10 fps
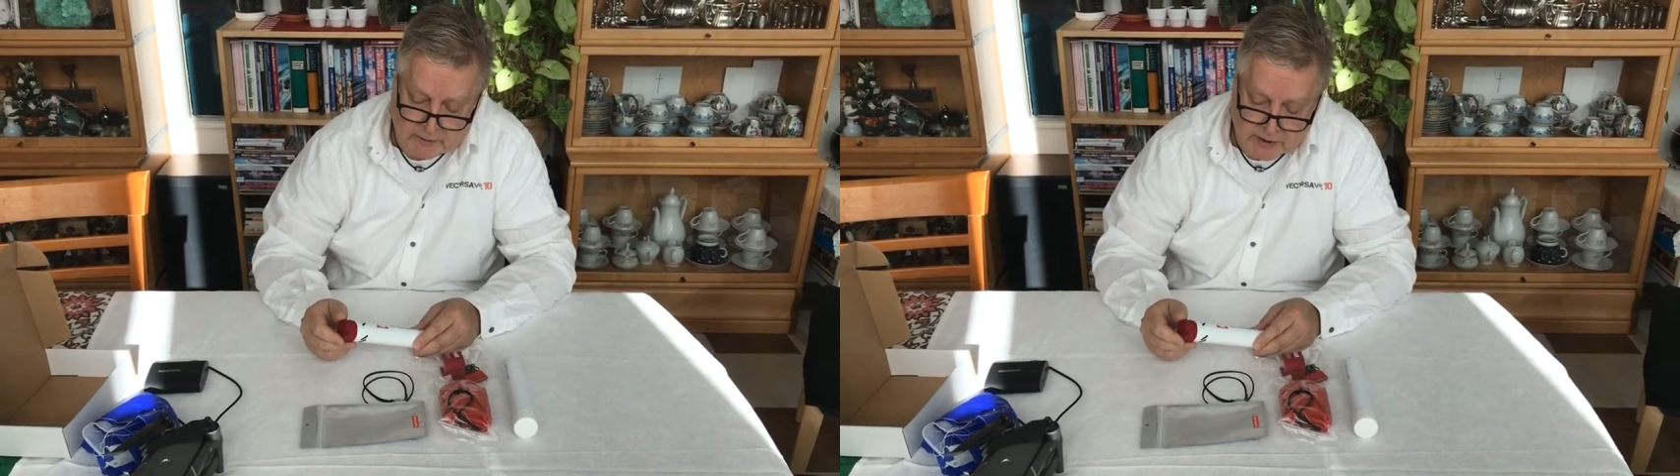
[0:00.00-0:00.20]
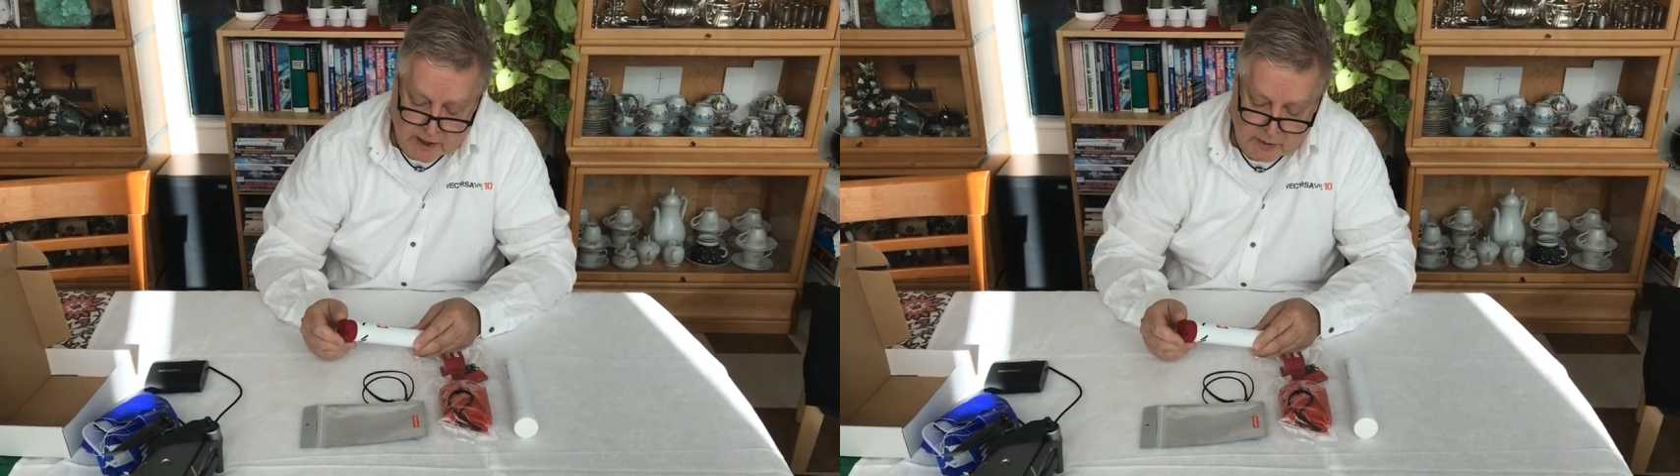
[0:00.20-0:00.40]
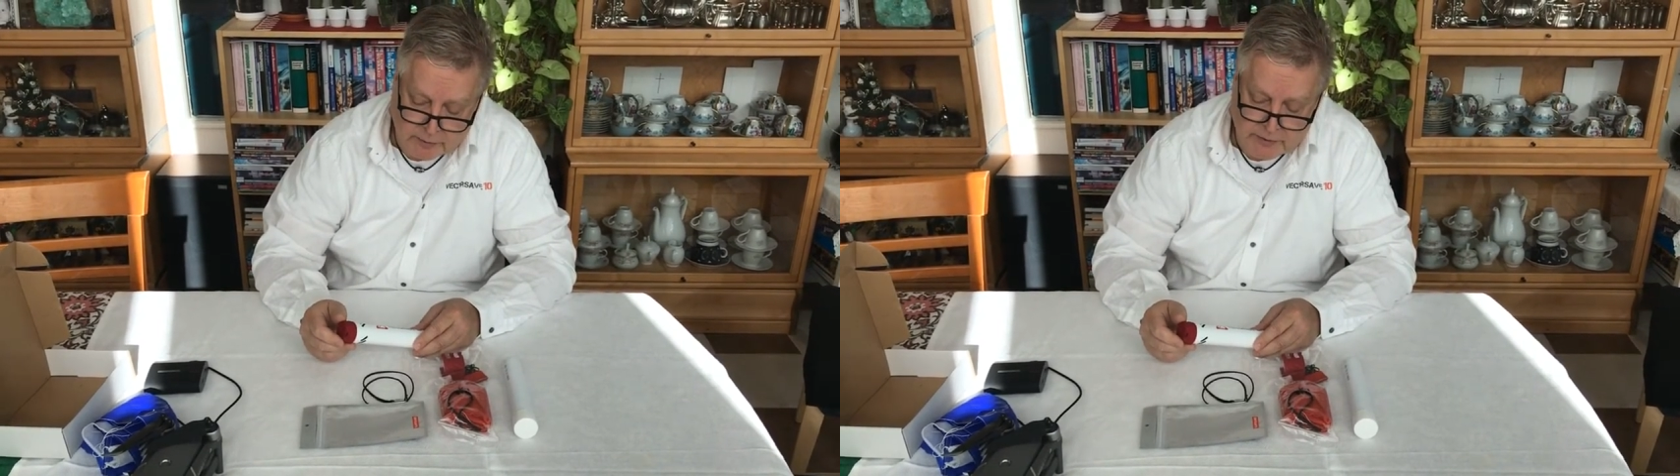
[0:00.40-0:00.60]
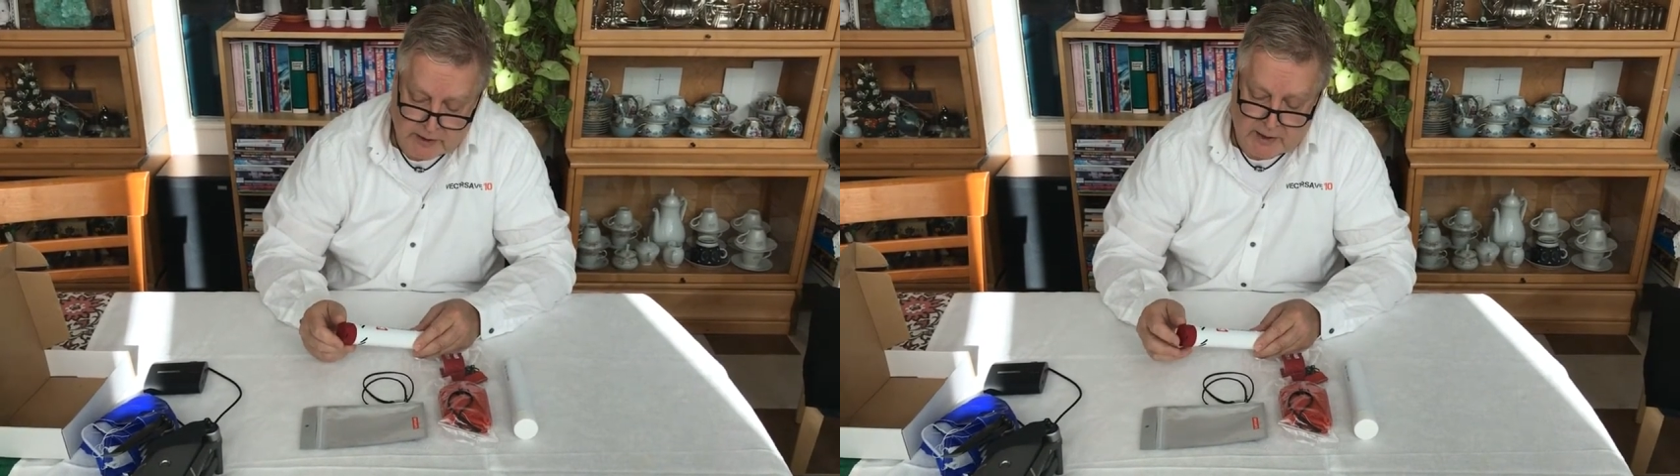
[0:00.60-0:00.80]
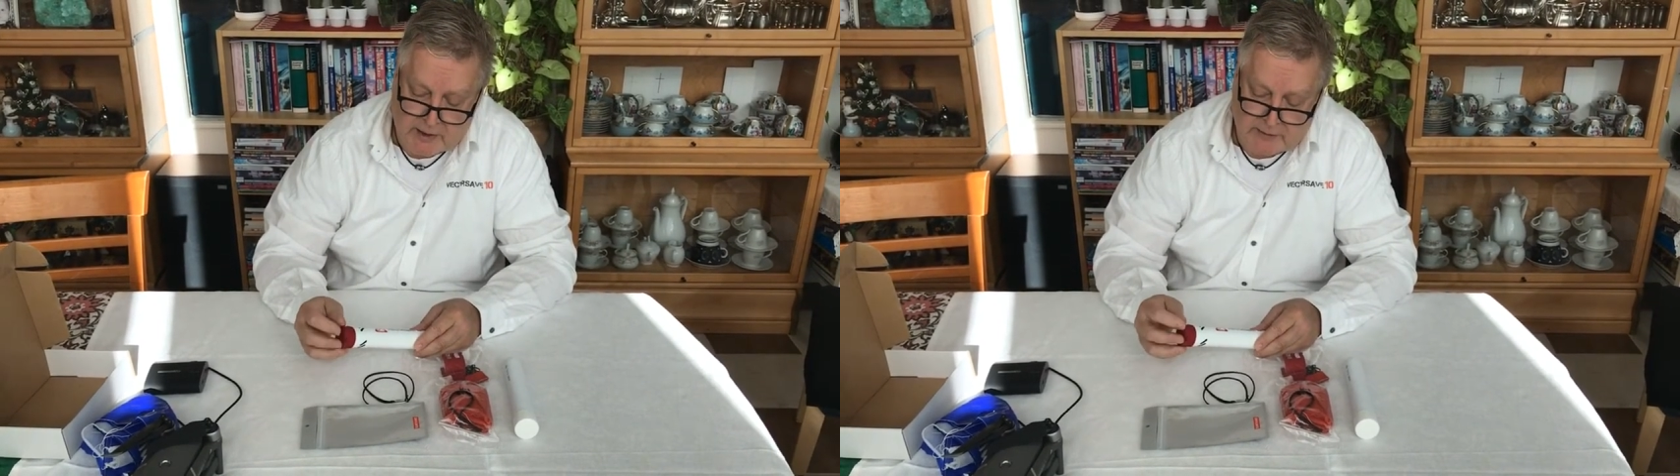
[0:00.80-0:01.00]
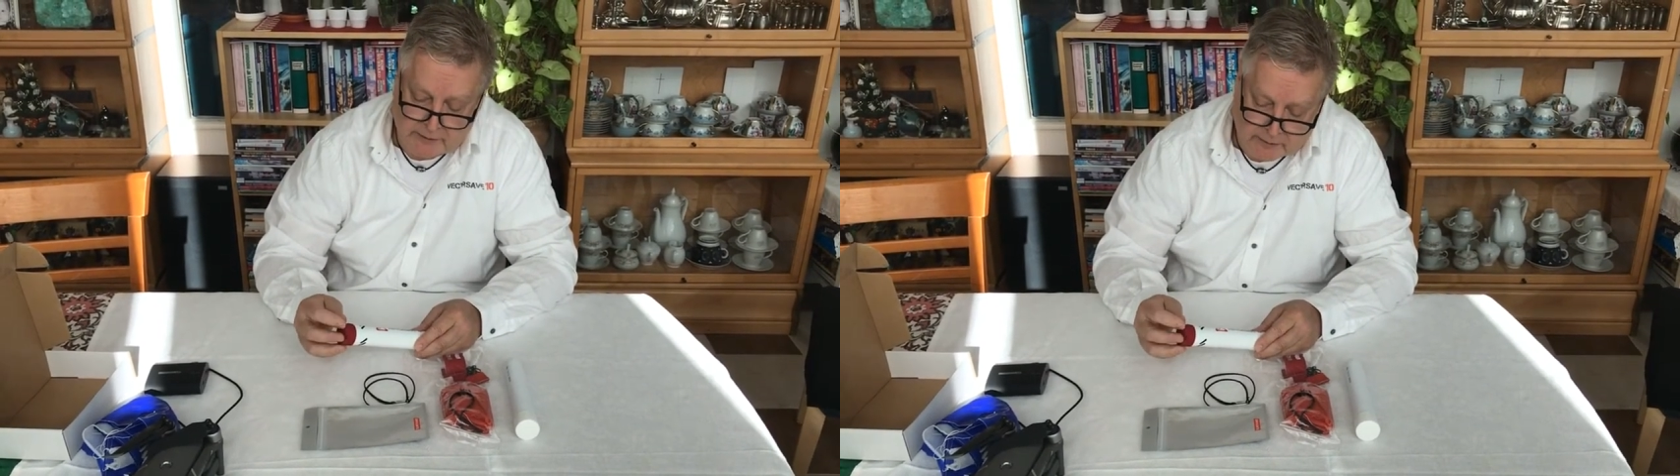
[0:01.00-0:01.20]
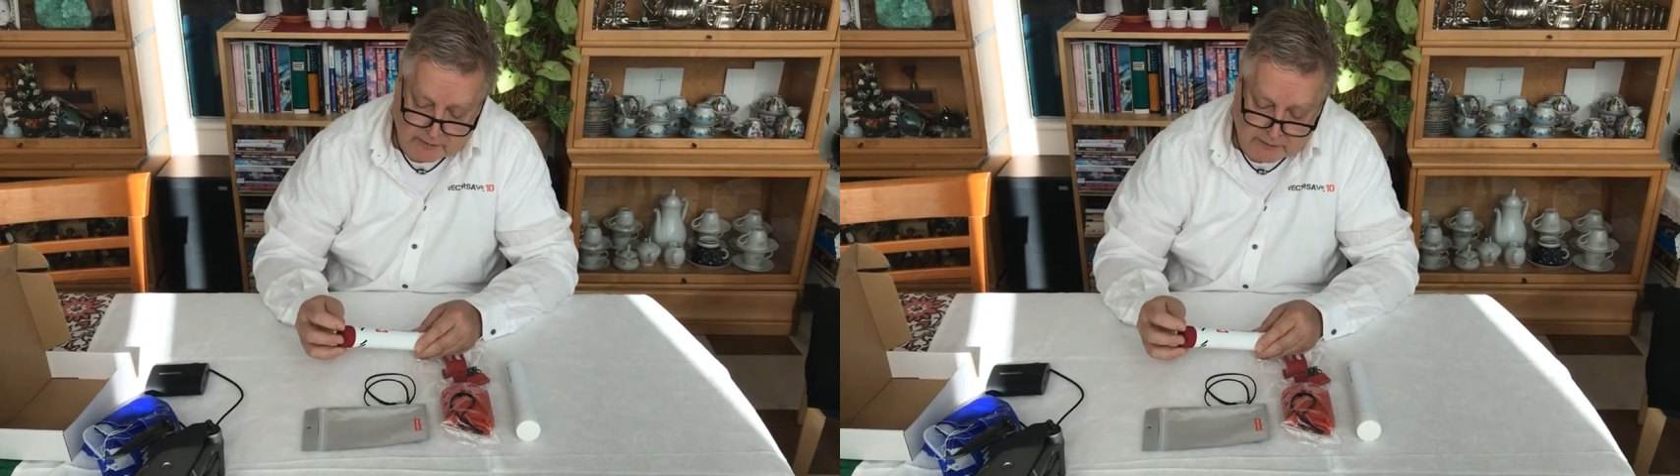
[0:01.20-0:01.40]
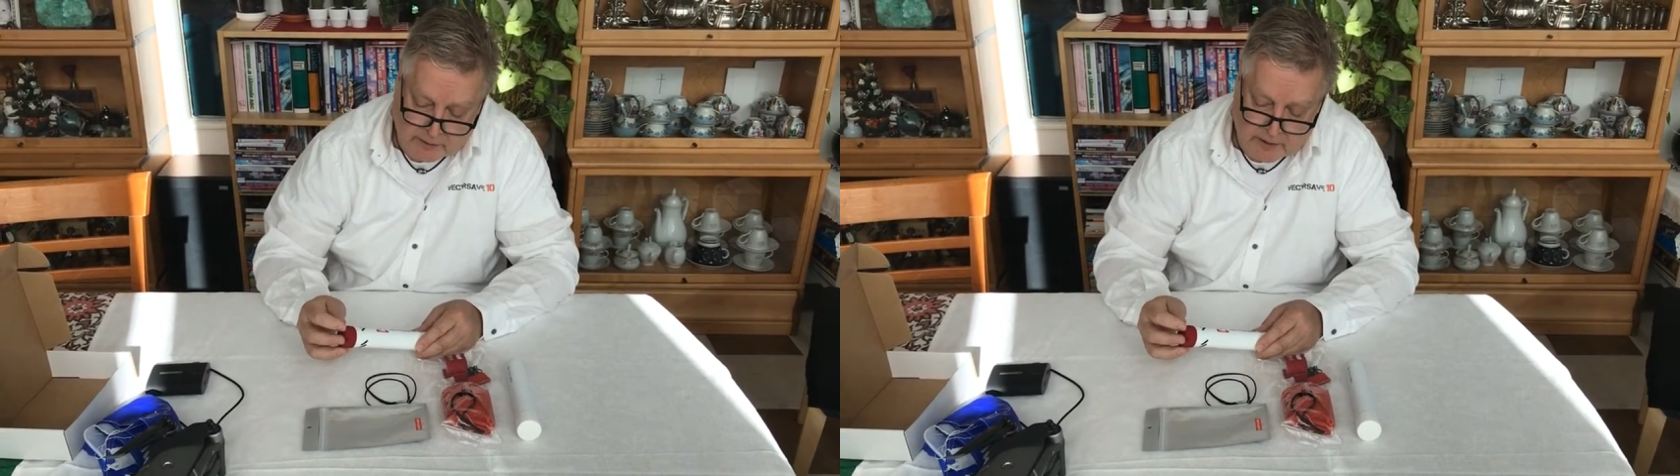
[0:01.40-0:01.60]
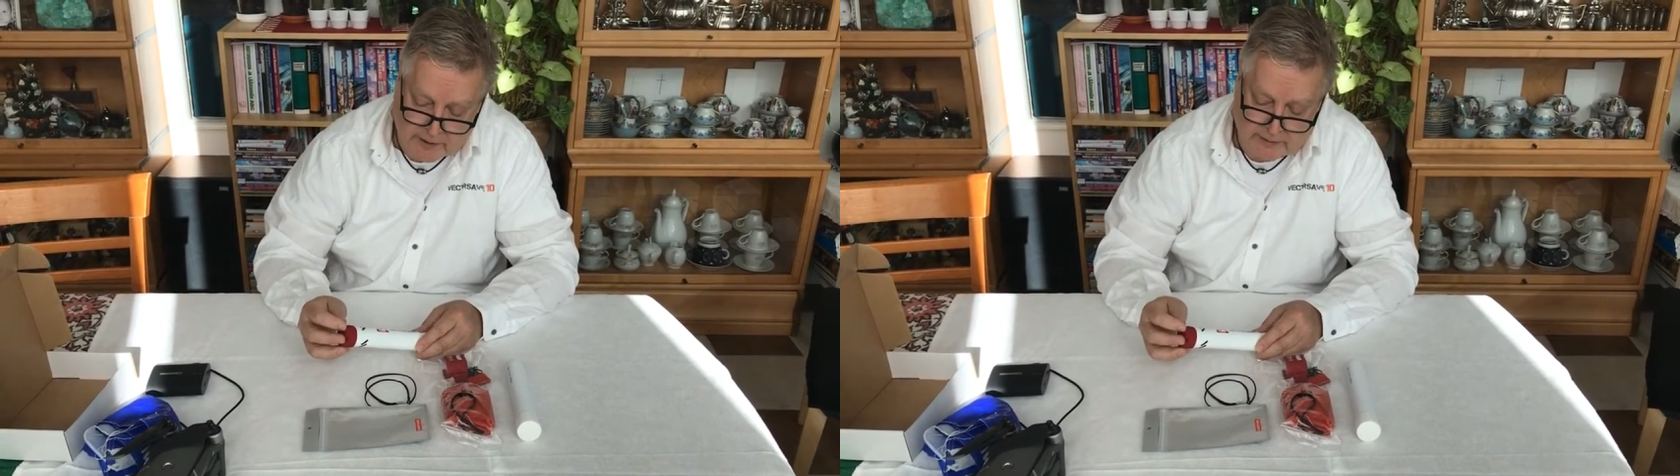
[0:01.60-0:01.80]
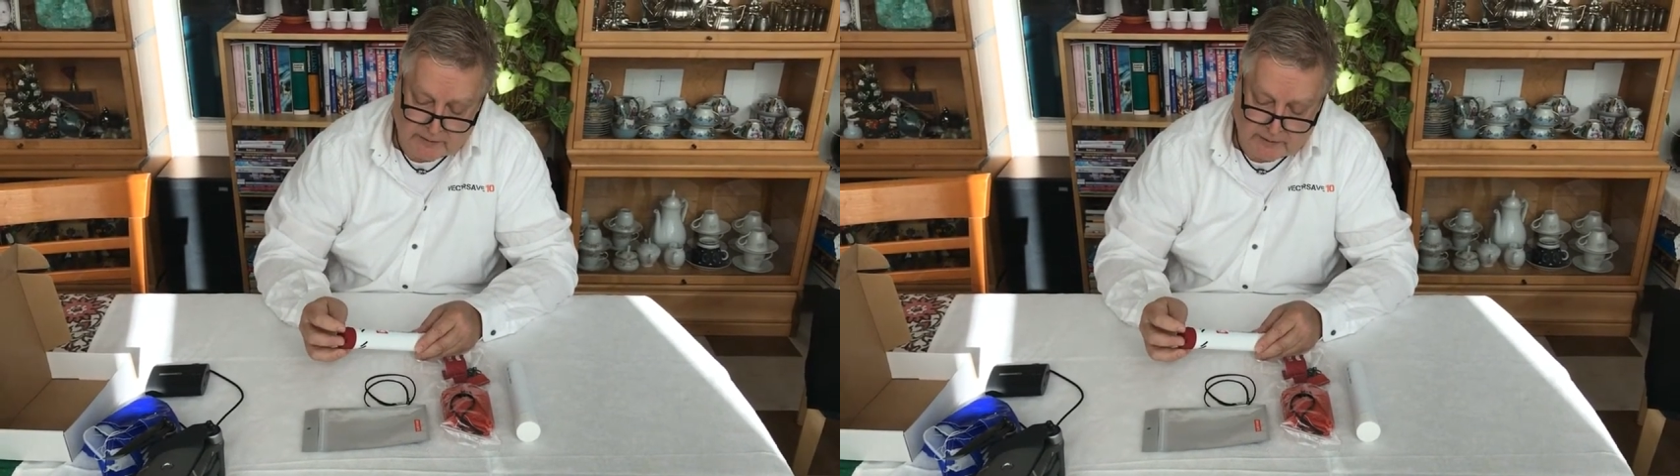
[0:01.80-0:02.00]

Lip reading: sound, and the light